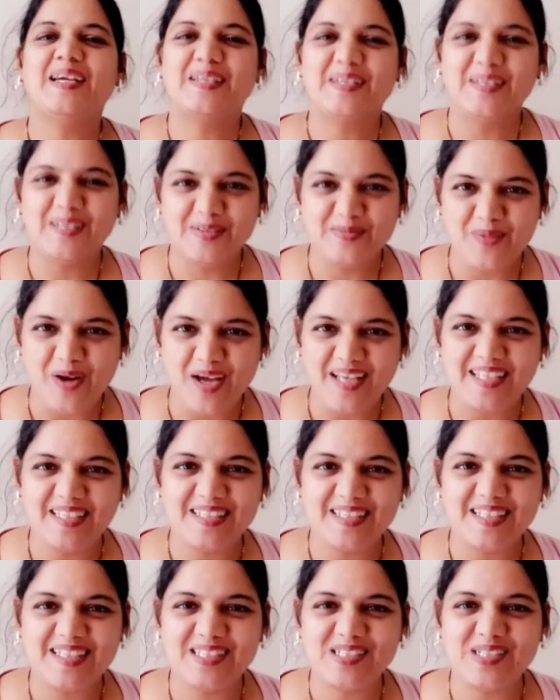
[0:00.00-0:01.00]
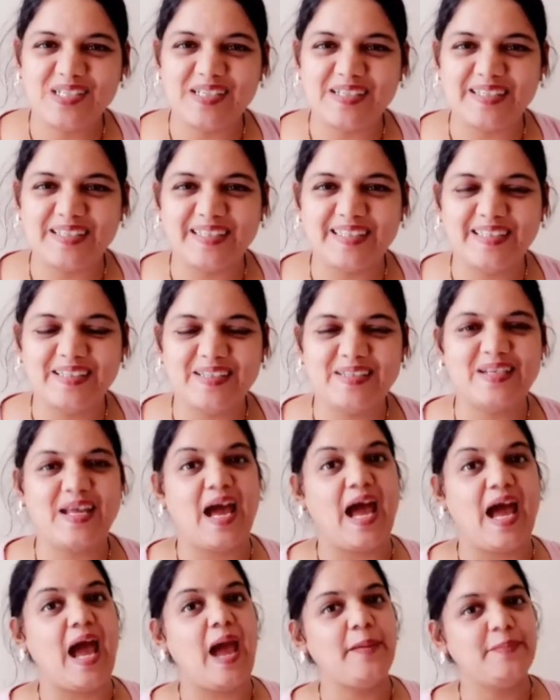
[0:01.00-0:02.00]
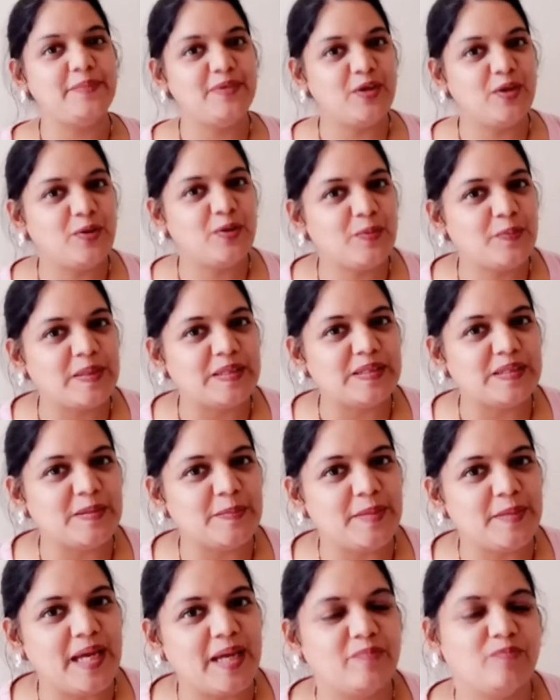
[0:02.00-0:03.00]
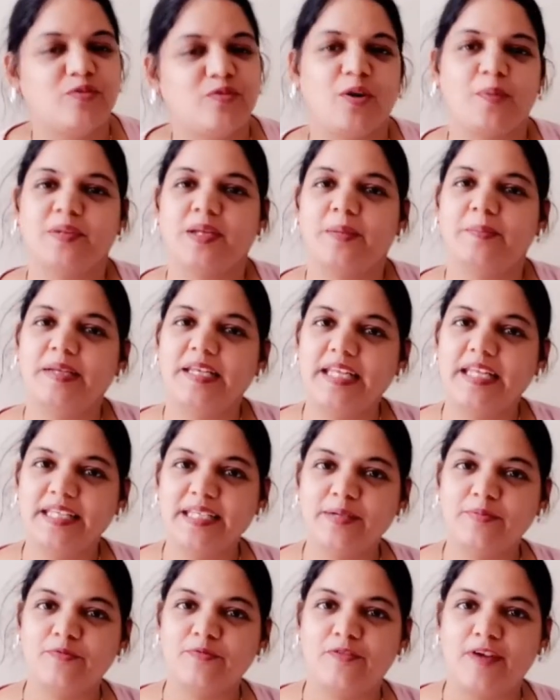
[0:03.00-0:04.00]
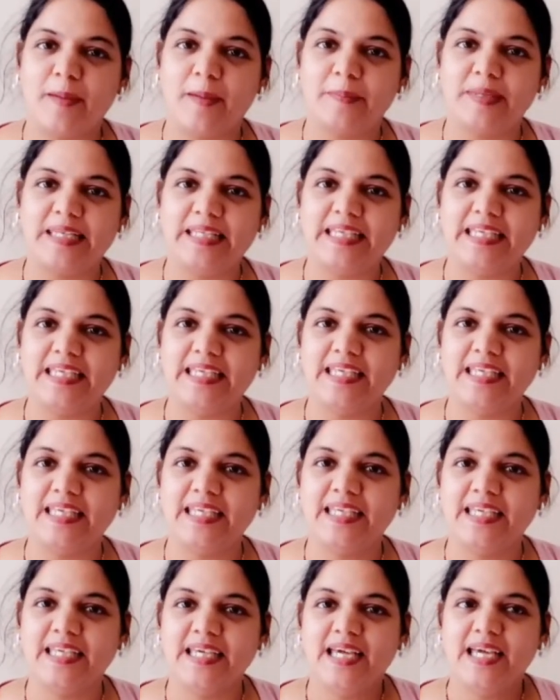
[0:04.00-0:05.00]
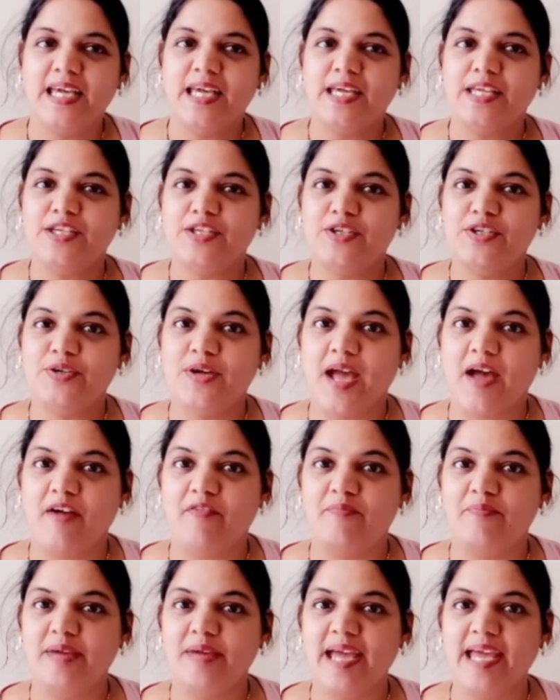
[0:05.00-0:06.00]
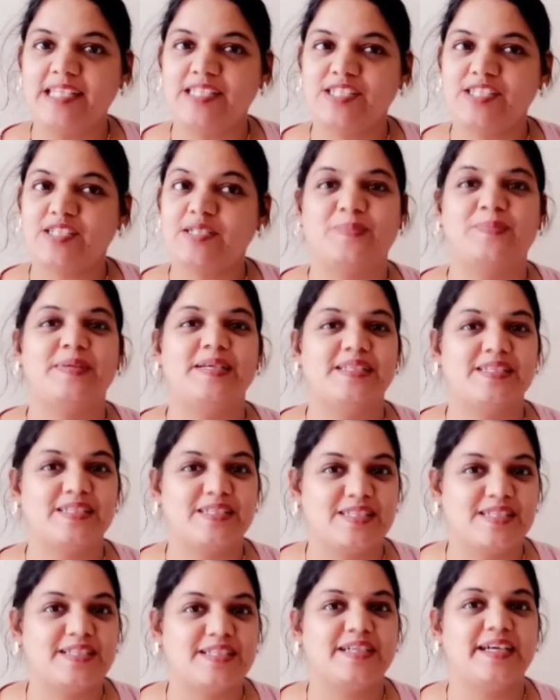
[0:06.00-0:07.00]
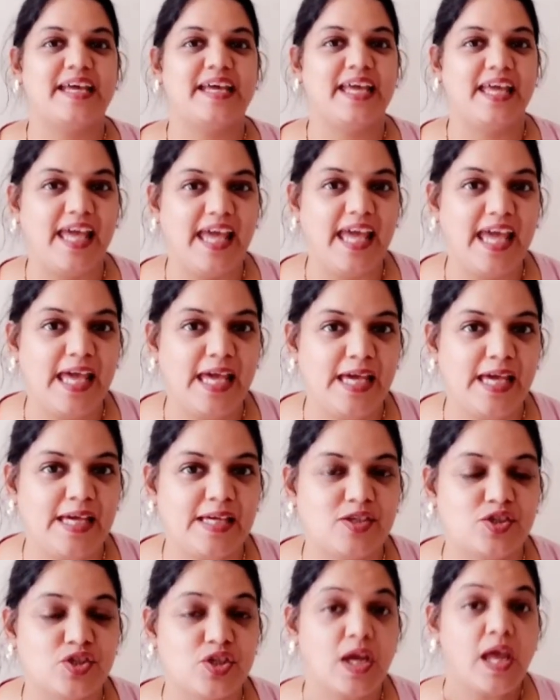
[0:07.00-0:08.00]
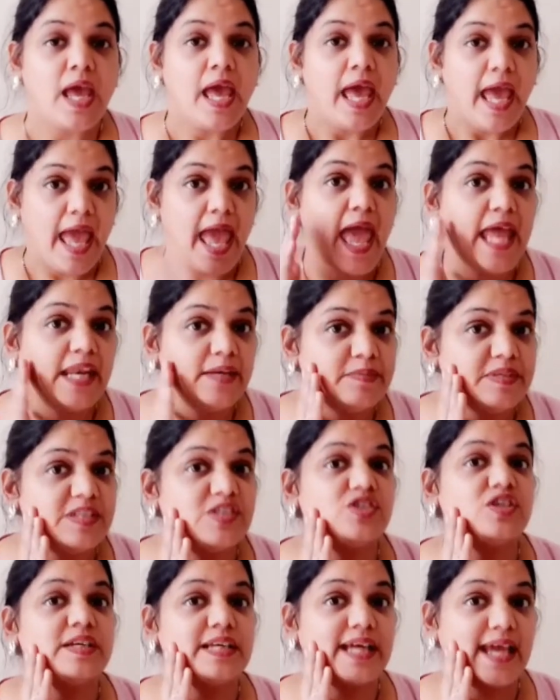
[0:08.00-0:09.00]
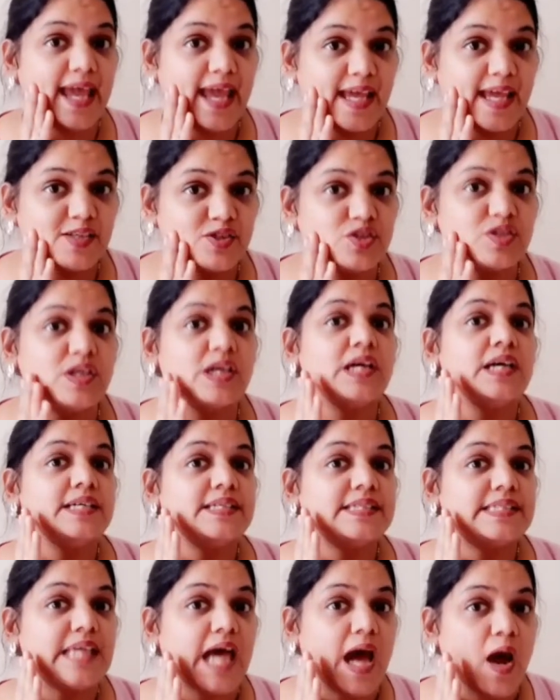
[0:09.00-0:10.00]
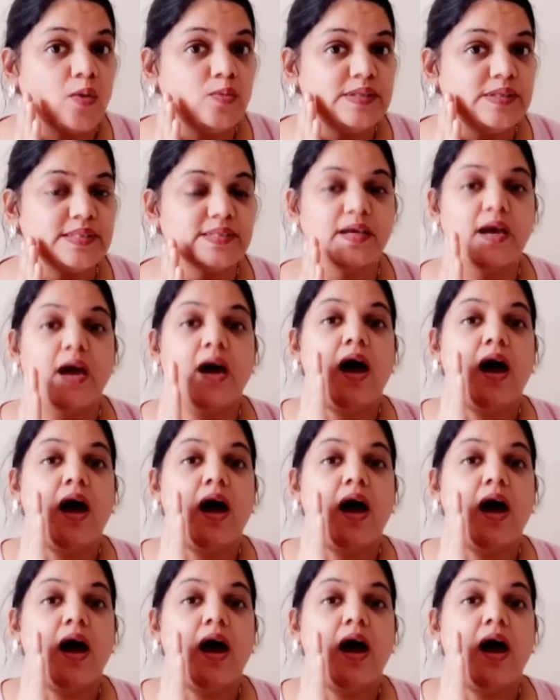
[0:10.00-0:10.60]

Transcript: Good morning, dear children. I'm your Rupinder ma'am from the Millennium family. You have met Mr. H. And Mr. H sounds...